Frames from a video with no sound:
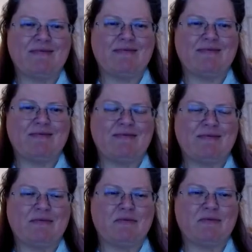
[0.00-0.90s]

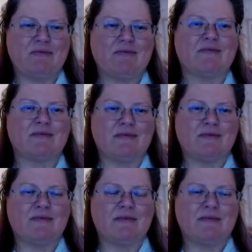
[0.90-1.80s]

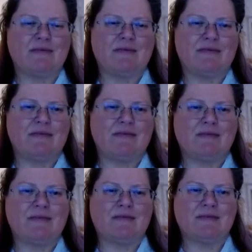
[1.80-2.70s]

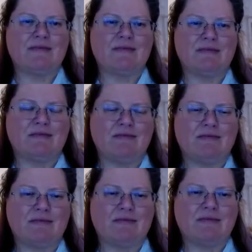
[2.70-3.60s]
No words are spoken by the person on screen.